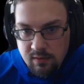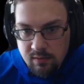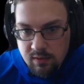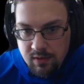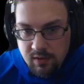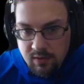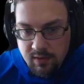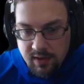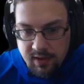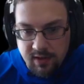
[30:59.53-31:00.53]
We're gonna go
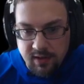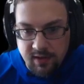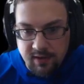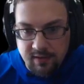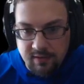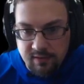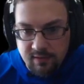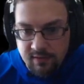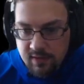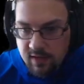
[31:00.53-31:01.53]
ahead and
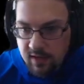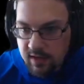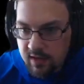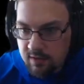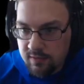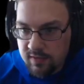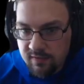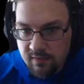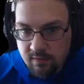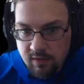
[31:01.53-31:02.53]
take out this
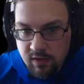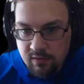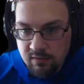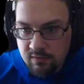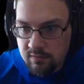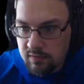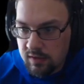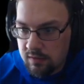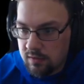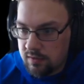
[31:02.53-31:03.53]
green
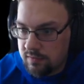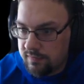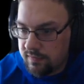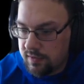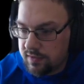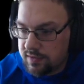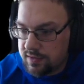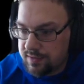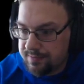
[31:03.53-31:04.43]
first.